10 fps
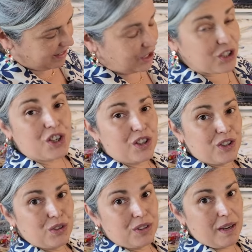the
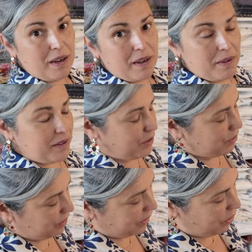skirt to
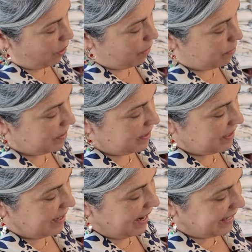the top.
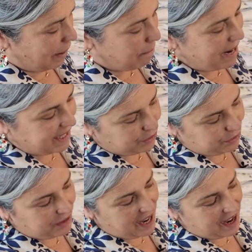And I might
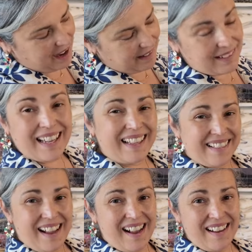do that like
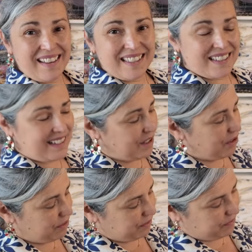that instead
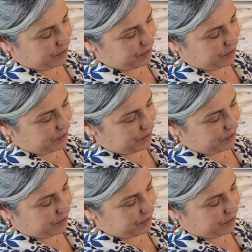of